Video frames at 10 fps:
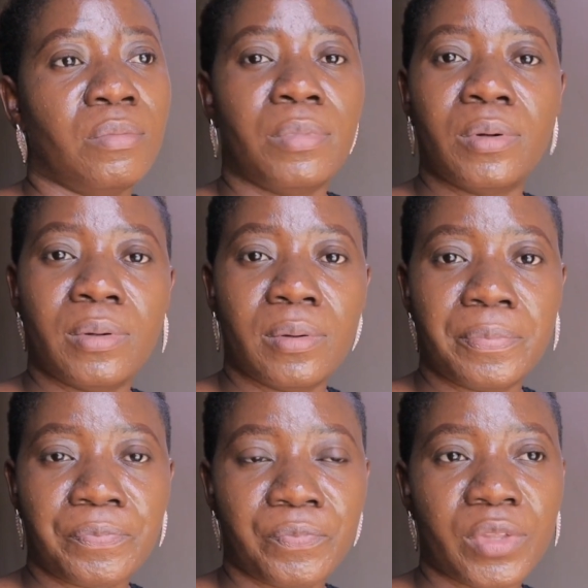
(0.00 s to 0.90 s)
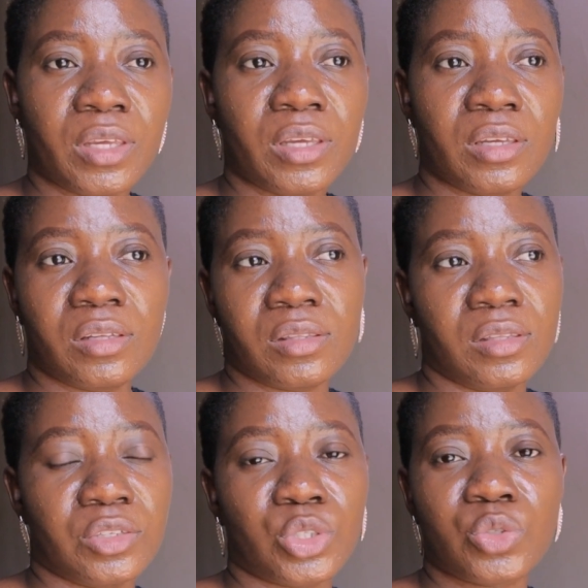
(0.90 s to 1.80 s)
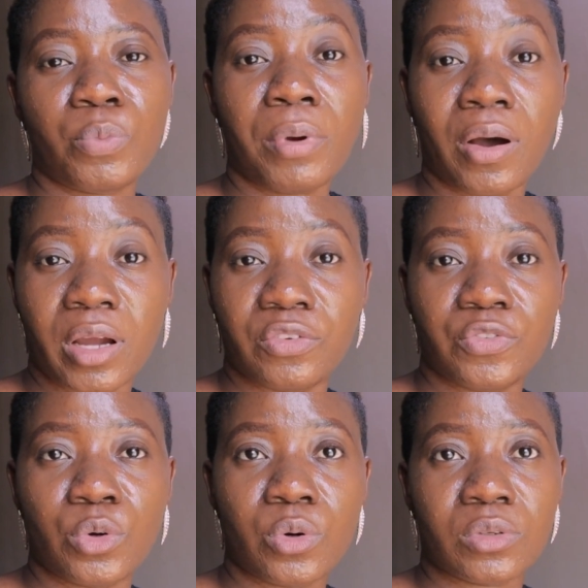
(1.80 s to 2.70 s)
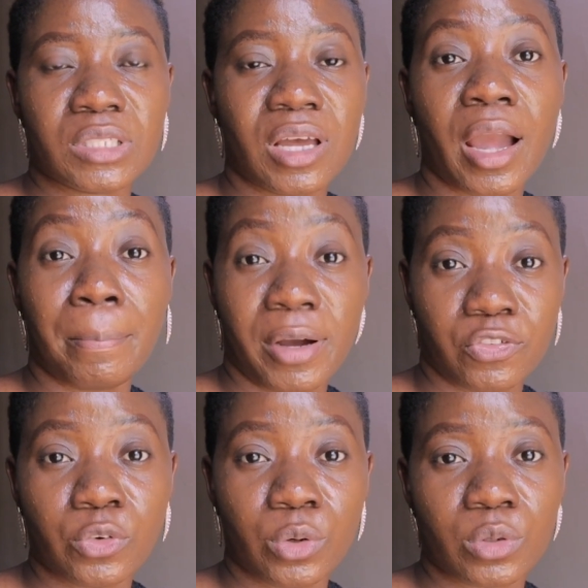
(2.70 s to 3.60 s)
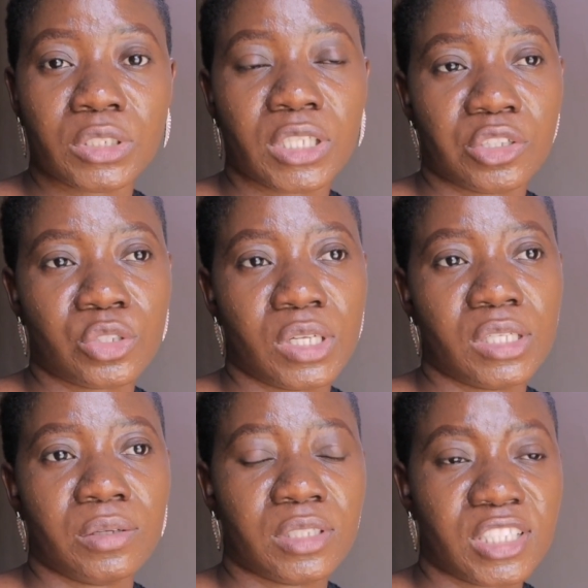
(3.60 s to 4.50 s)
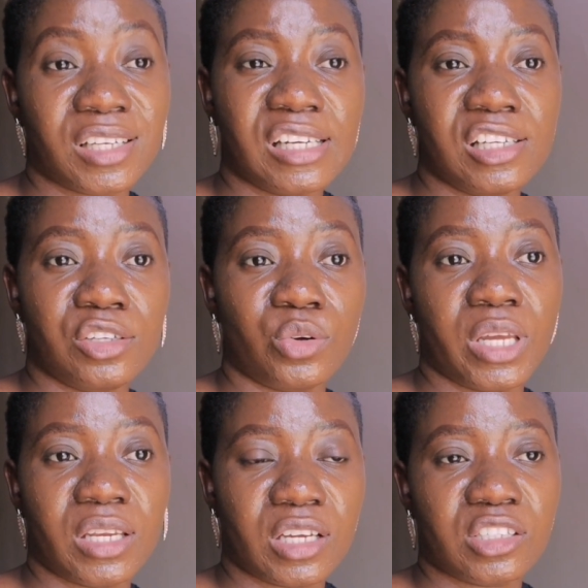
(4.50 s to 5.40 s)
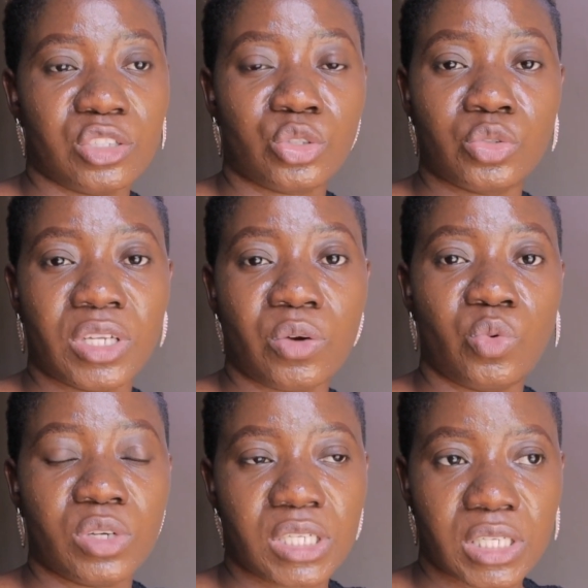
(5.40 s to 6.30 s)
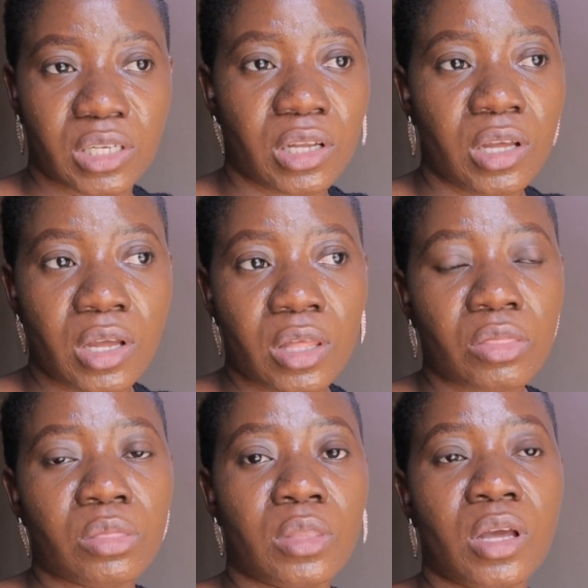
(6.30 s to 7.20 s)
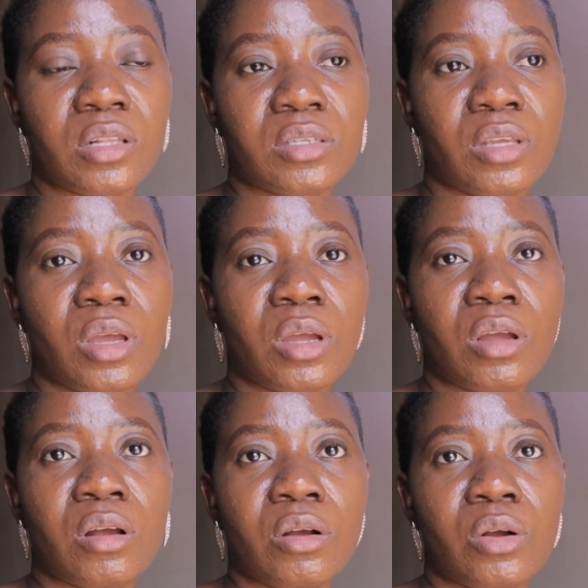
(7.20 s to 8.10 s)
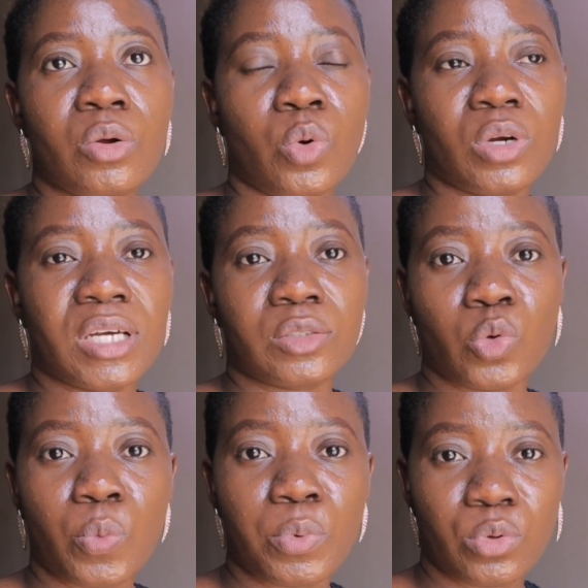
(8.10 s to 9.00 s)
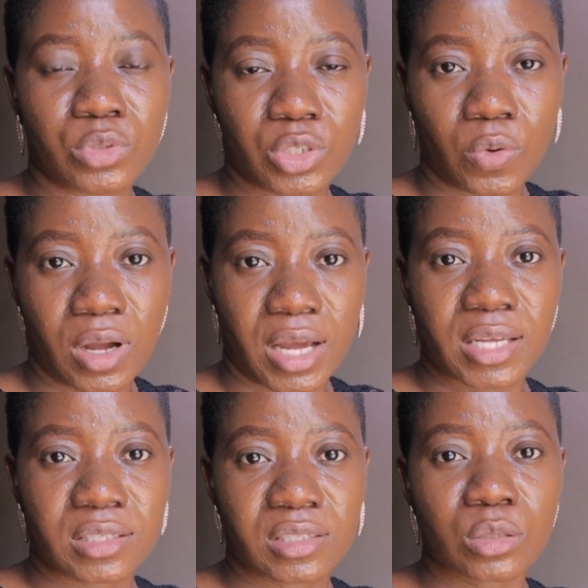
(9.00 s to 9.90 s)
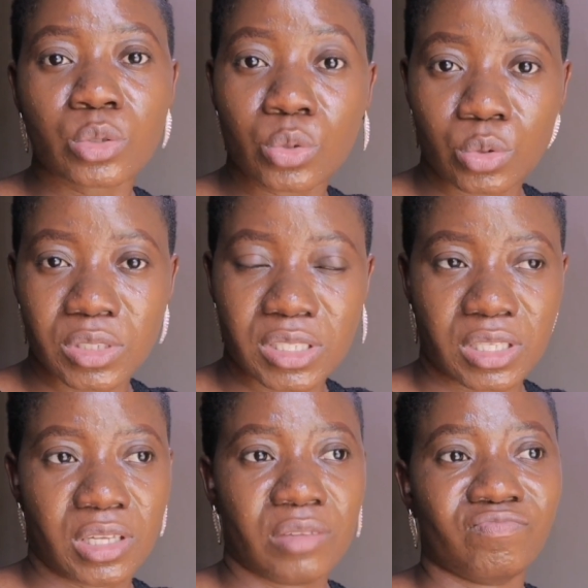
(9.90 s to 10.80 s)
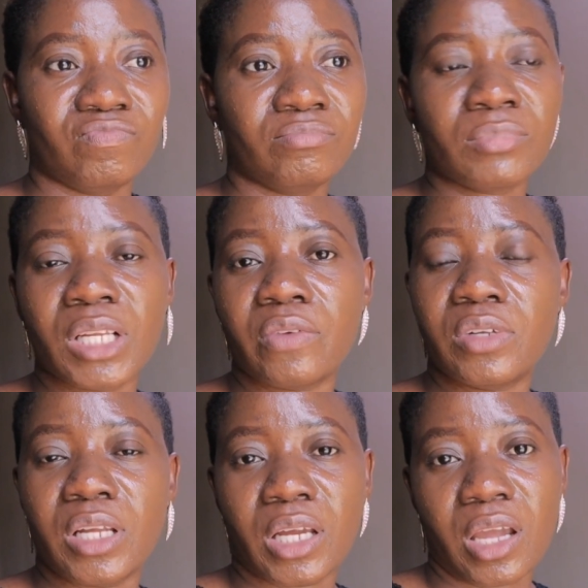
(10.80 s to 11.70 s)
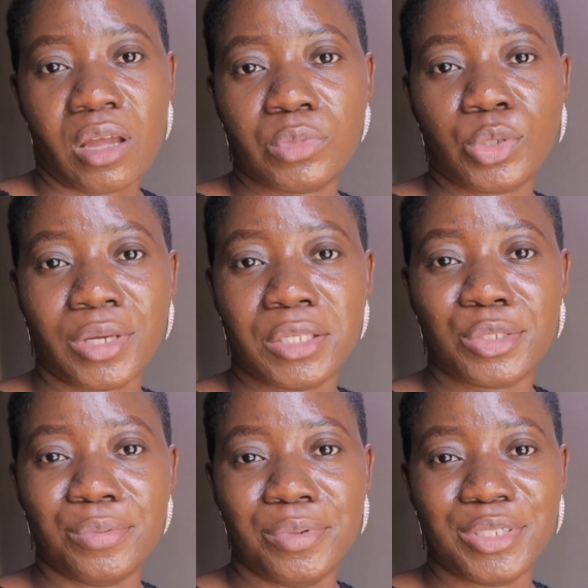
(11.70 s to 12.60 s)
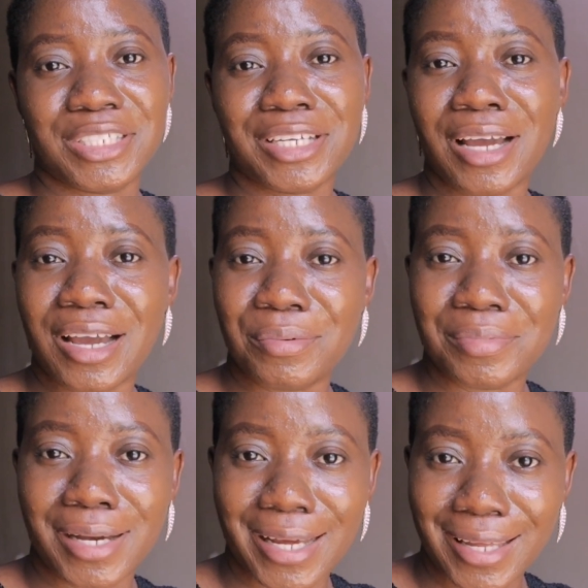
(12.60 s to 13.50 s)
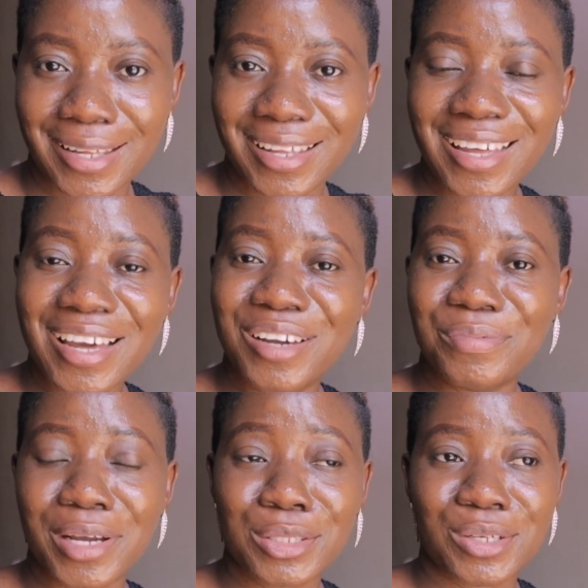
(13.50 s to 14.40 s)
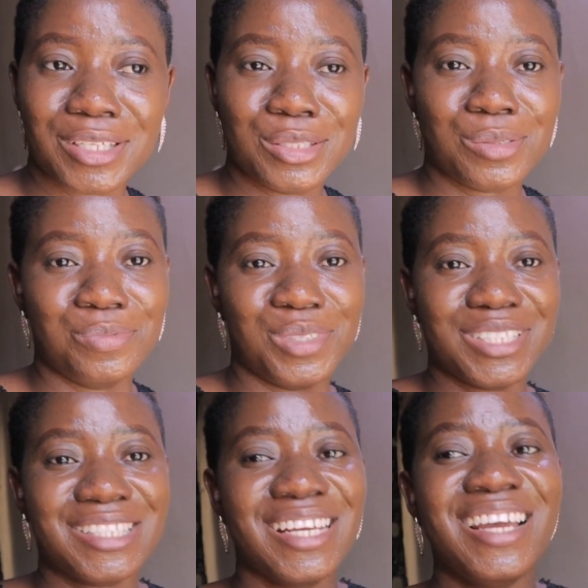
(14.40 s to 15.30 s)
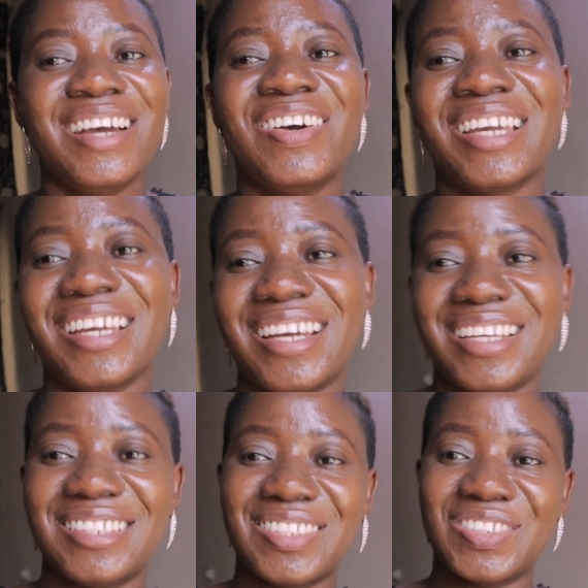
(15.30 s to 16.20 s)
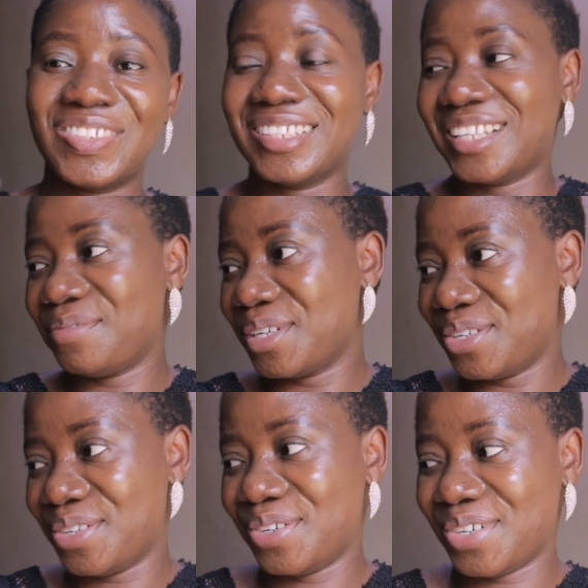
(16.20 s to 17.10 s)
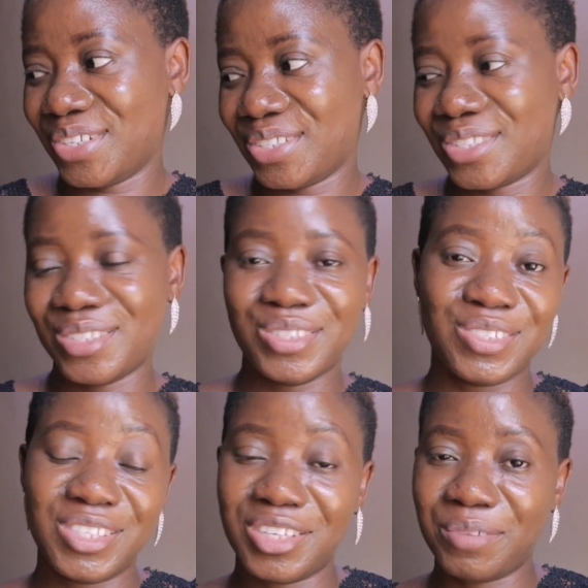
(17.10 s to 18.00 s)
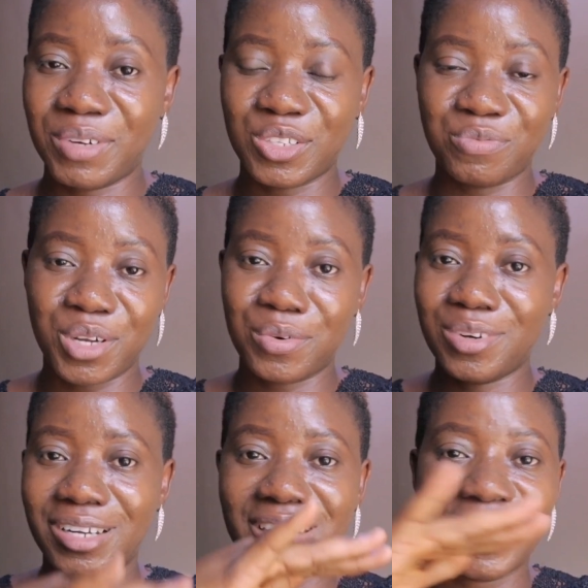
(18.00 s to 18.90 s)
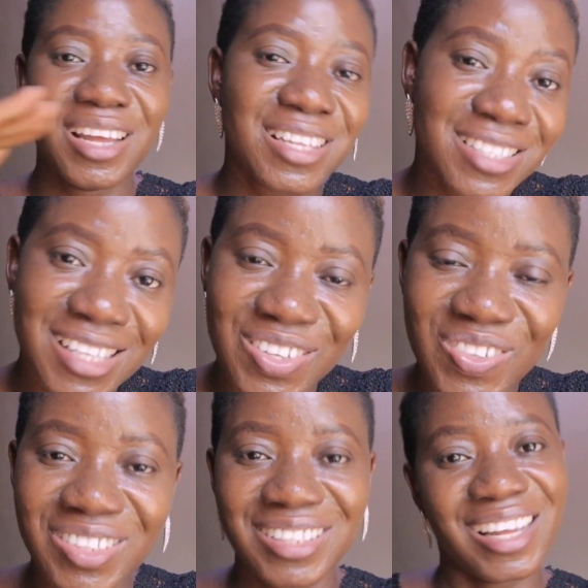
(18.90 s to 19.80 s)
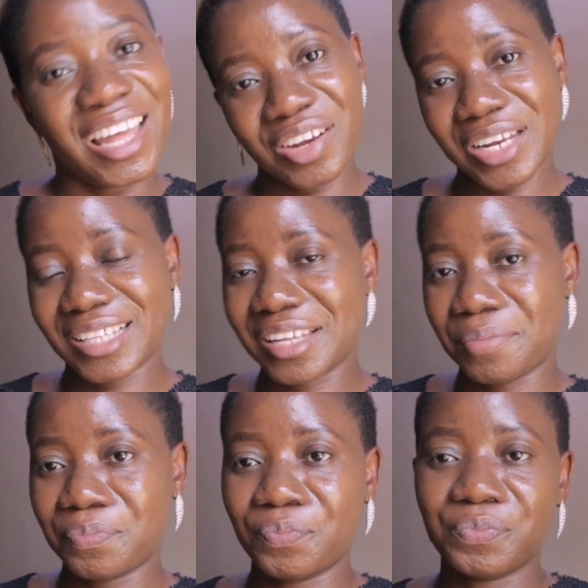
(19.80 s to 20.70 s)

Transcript: but there's also power in focus, hyper focus actually, channeling your energy into that one thing that God has opened your eyes to see. I feel like talking too much. Am I talking too much? Okay, guys, so let me go on to do the other part of my work. See you another time.